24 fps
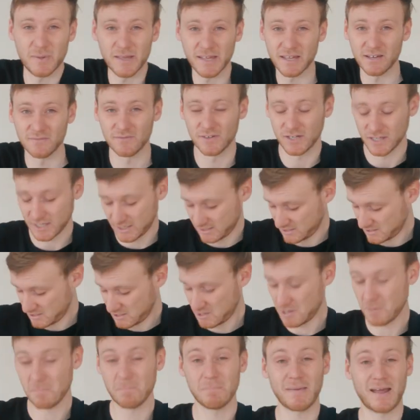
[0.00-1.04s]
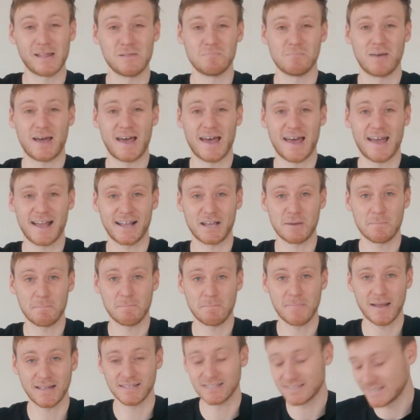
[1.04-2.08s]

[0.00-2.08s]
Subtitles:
bit of a man bag, man